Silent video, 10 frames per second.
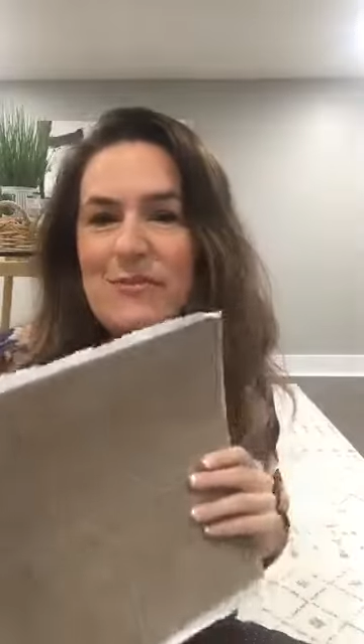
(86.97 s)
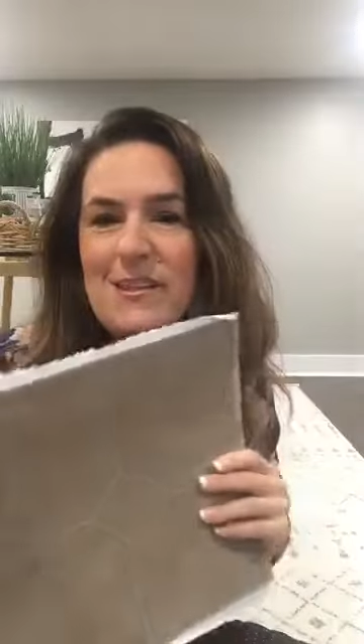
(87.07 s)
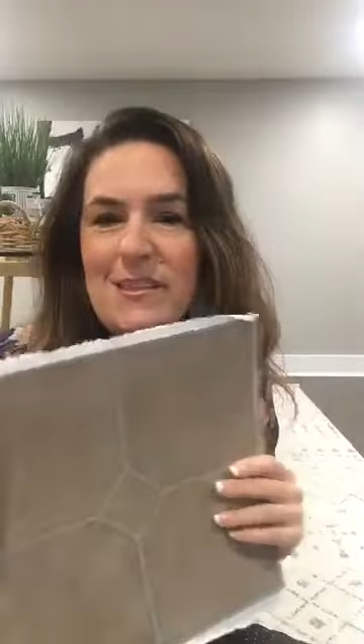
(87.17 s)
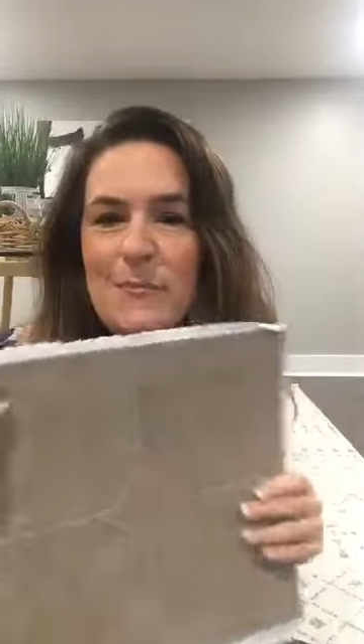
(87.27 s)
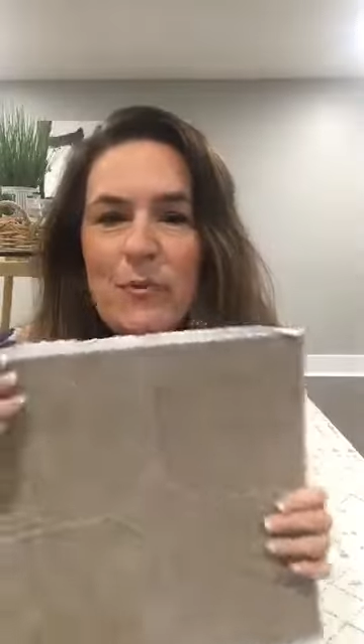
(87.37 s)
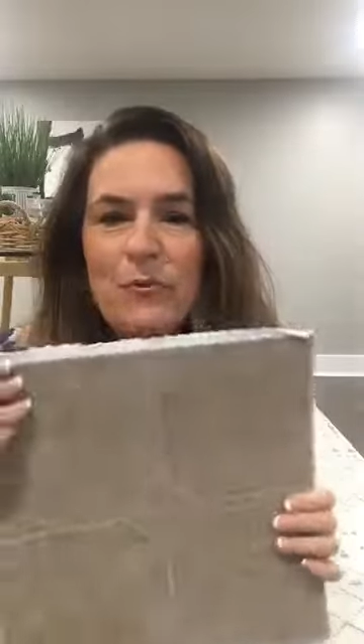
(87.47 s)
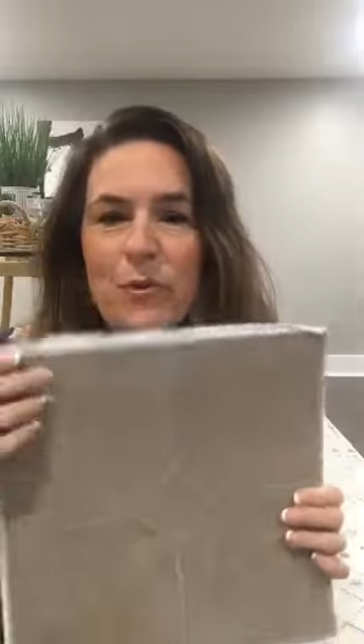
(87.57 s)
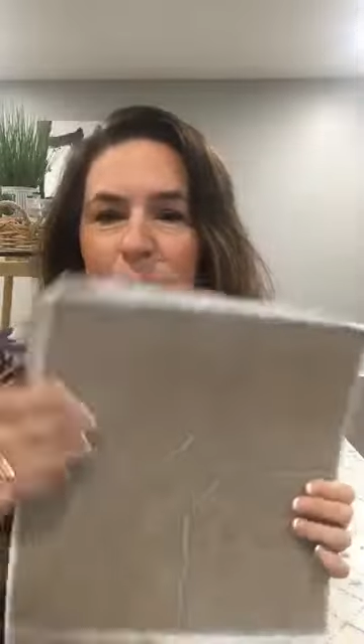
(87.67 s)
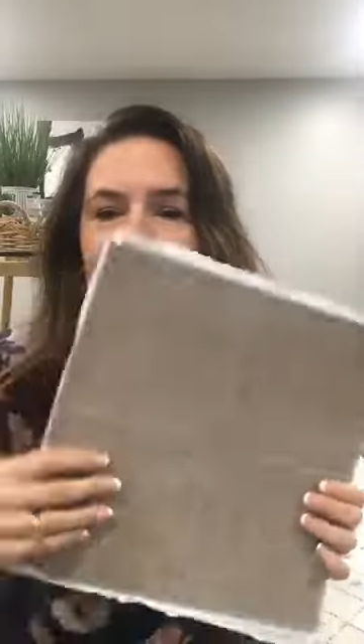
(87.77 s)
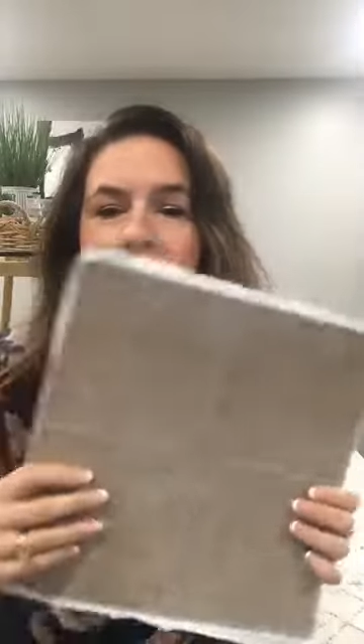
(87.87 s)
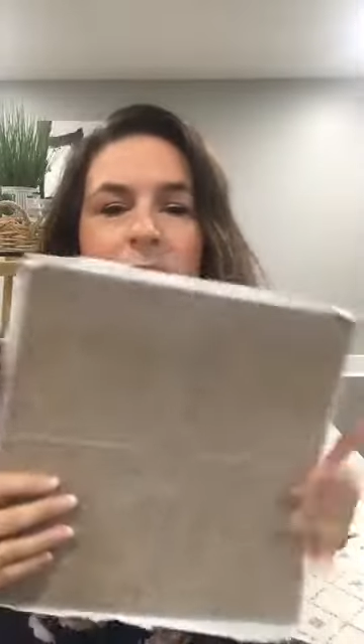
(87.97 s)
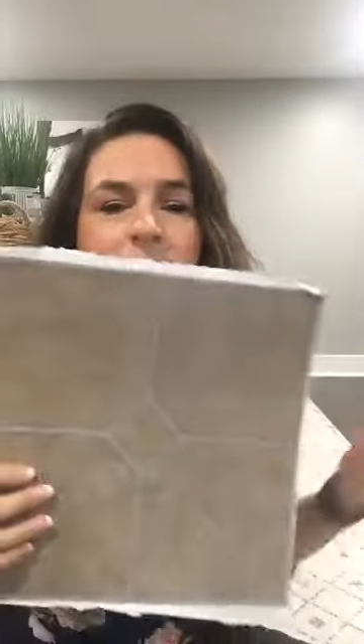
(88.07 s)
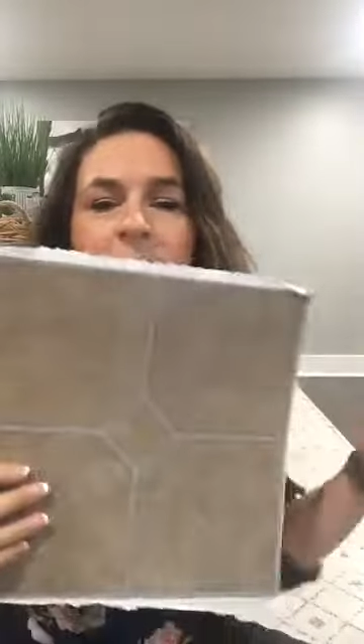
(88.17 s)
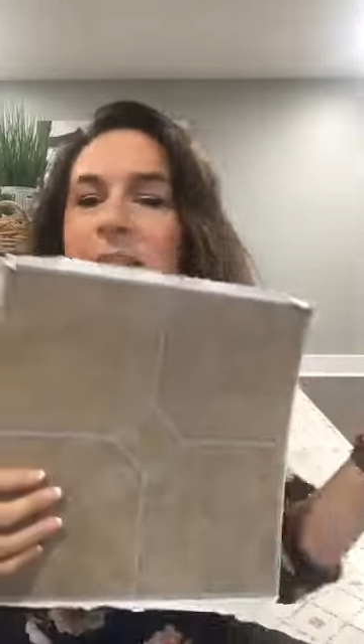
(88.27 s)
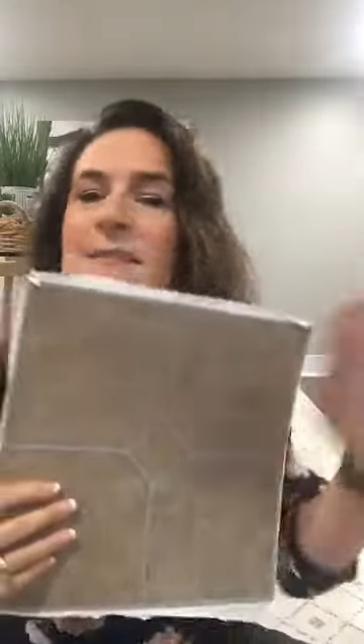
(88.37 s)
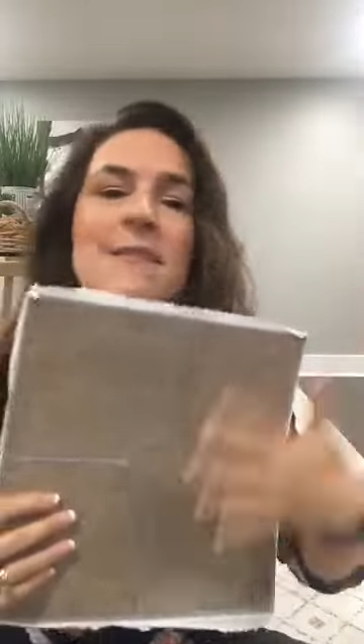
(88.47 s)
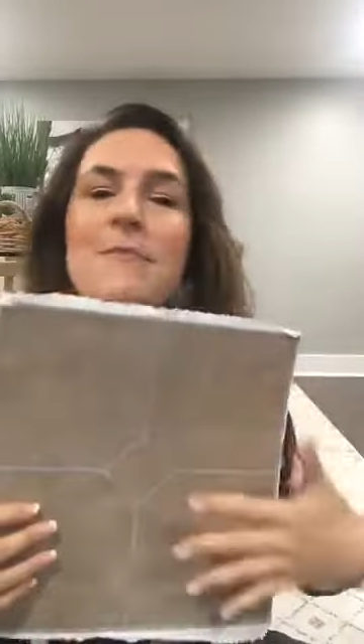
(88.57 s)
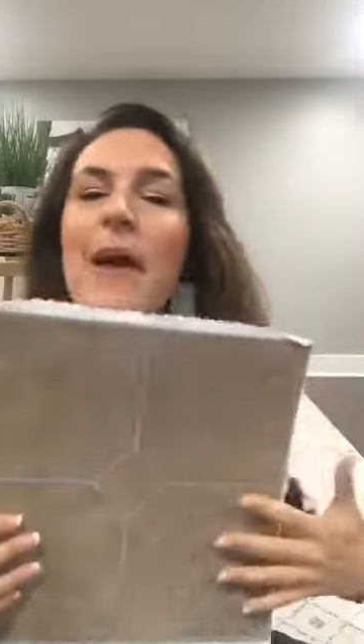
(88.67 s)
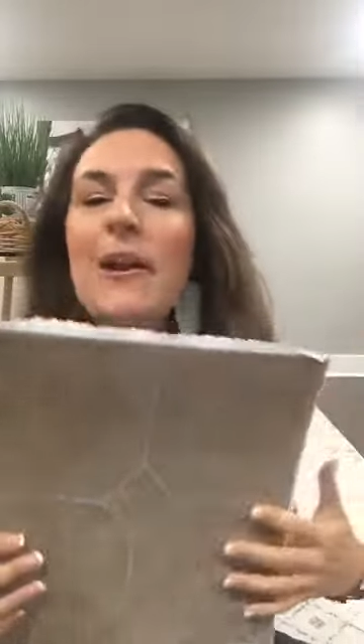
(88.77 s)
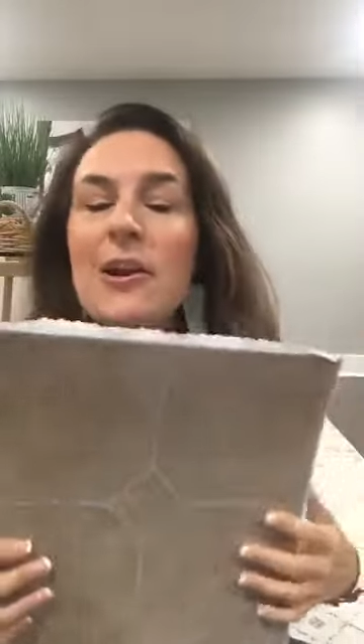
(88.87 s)
seen them before. It
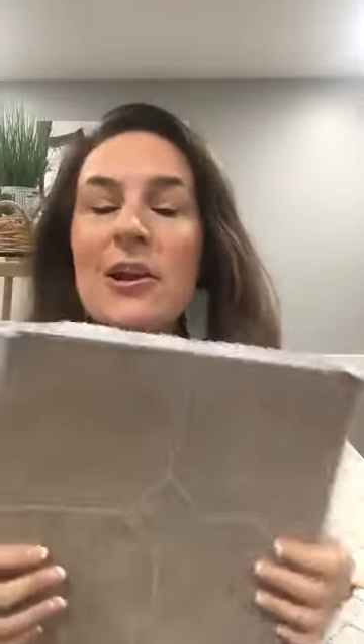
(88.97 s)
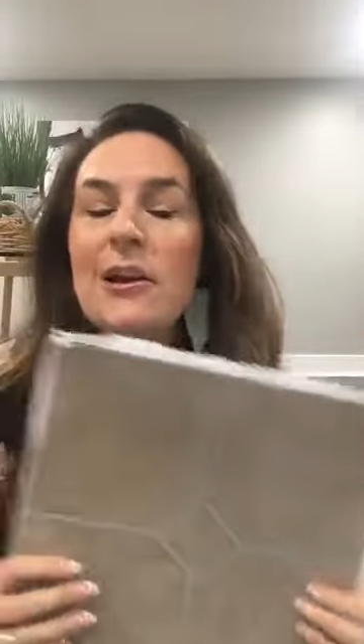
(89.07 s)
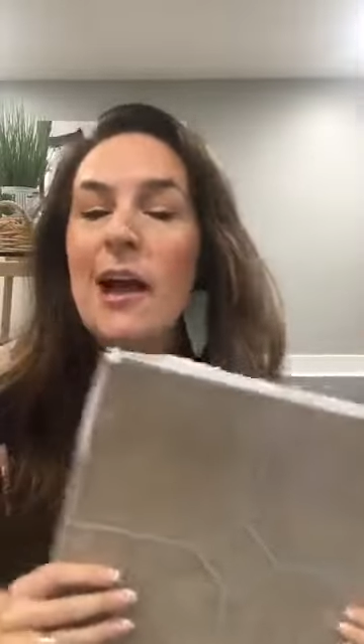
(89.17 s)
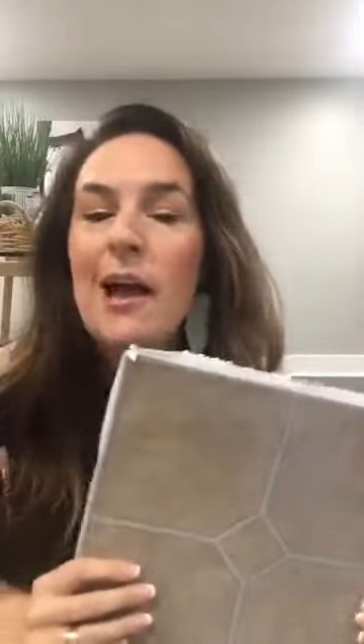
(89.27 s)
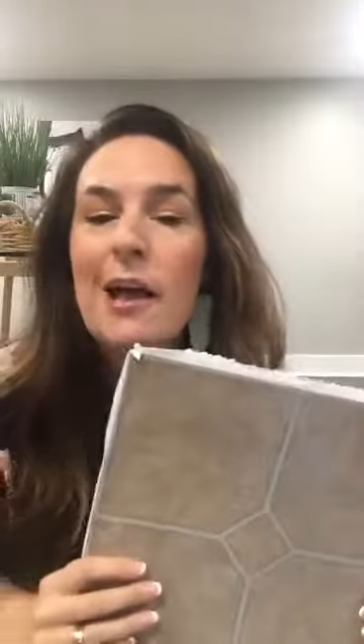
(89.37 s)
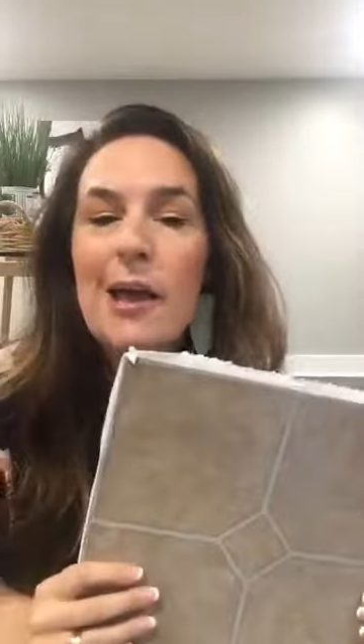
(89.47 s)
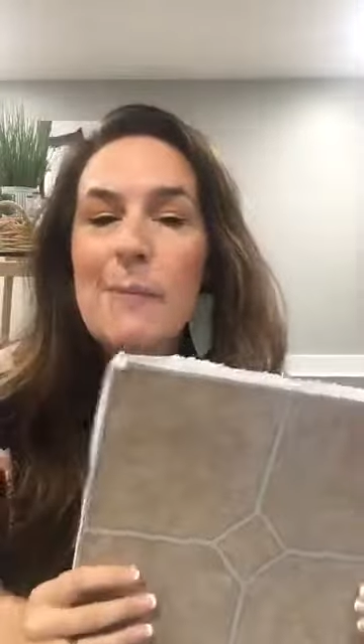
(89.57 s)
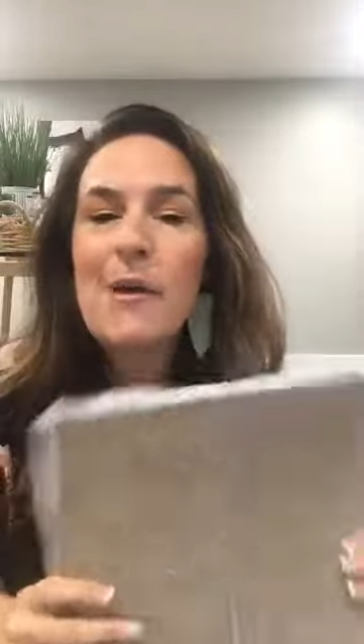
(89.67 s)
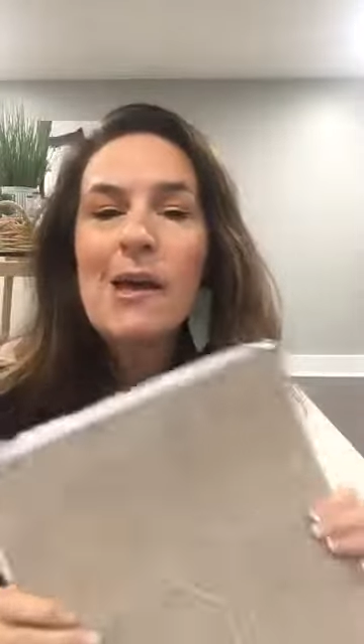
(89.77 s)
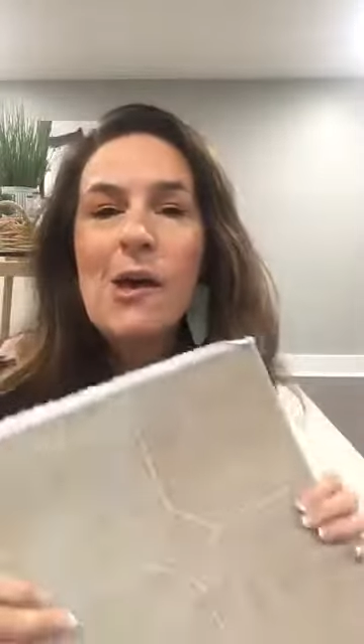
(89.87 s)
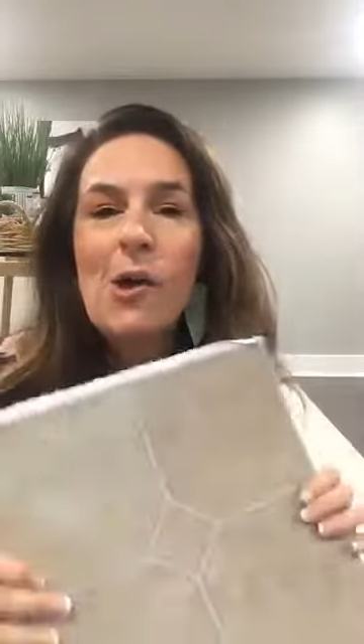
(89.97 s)
doesn't matter um,